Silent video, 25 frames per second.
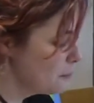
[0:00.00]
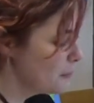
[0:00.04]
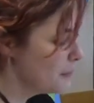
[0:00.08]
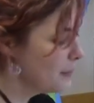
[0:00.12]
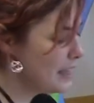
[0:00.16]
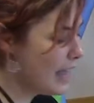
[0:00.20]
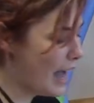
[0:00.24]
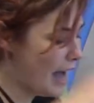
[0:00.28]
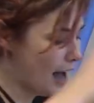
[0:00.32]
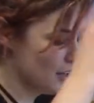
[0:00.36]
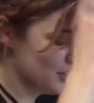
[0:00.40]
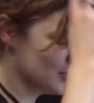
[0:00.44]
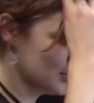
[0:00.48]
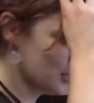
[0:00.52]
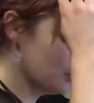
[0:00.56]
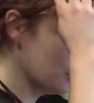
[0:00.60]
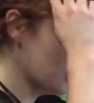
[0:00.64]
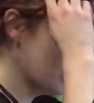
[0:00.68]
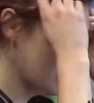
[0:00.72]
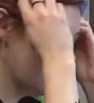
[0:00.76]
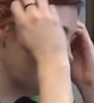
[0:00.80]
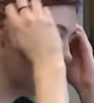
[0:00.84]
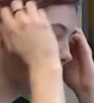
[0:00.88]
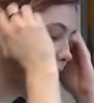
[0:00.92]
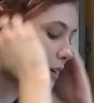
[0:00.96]
Yeah, so what
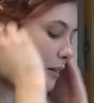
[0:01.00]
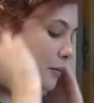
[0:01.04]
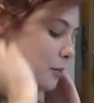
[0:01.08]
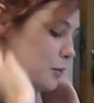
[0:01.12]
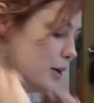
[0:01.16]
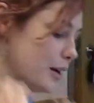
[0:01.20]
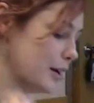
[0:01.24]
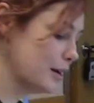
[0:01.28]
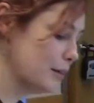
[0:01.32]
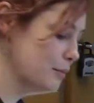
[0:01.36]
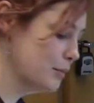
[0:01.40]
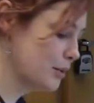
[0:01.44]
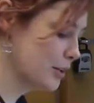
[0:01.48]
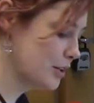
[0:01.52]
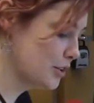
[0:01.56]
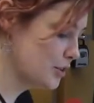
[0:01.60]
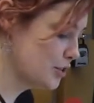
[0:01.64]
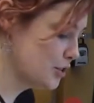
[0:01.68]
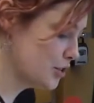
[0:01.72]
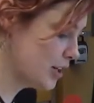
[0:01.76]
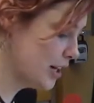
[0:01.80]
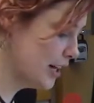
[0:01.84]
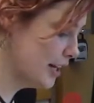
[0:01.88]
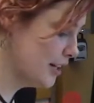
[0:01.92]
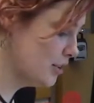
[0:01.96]
I'm going to
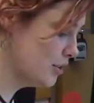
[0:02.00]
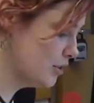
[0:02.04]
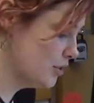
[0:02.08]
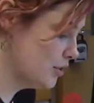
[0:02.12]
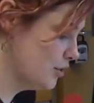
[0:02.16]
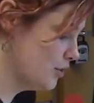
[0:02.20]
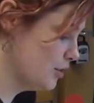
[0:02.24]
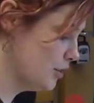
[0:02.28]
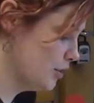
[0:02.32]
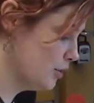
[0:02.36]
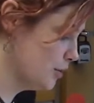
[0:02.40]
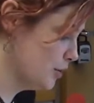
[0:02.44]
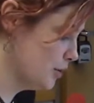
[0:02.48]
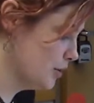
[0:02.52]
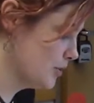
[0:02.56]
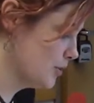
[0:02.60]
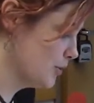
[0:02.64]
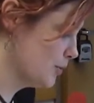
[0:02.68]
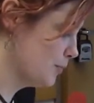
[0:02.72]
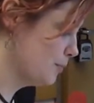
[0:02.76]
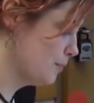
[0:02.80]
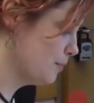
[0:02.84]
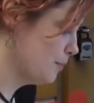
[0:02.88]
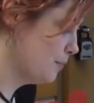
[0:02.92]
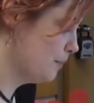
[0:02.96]
try and do is
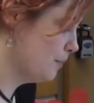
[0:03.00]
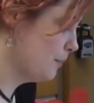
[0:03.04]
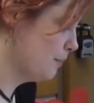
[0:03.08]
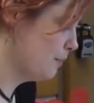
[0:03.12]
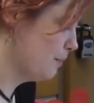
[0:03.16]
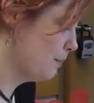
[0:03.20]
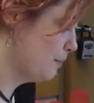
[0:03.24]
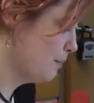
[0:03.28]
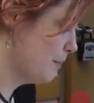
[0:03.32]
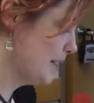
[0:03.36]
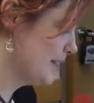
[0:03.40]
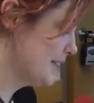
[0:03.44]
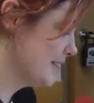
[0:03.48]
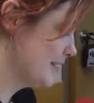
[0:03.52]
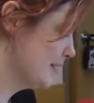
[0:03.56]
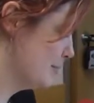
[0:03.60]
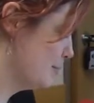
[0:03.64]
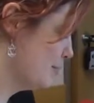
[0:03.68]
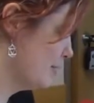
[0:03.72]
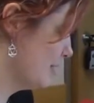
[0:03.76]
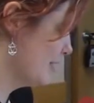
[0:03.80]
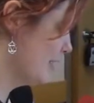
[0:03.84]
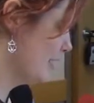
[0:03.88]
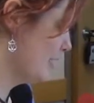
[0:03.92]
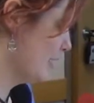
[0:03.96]
basically be
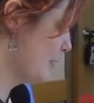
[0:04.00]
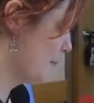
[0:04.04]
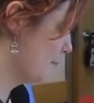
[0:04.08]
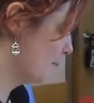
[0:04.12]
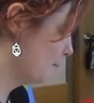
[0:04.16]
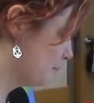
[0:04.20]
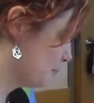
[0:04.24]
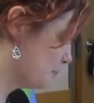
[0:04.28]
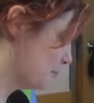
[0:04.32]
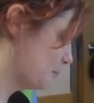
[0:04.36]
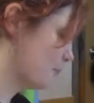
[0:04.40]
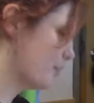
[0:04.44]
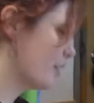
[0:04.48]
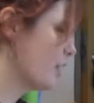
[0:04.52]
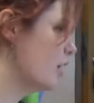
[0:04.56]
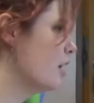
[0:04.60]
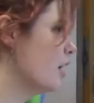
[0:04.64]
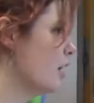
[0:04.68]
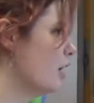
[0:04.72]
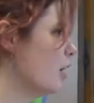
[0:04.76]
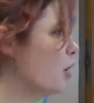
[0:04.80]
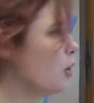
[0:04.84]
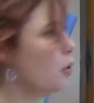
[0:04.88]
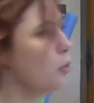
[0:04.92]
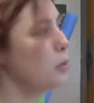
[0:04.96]
like,
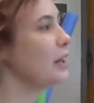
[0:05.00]
oh, well,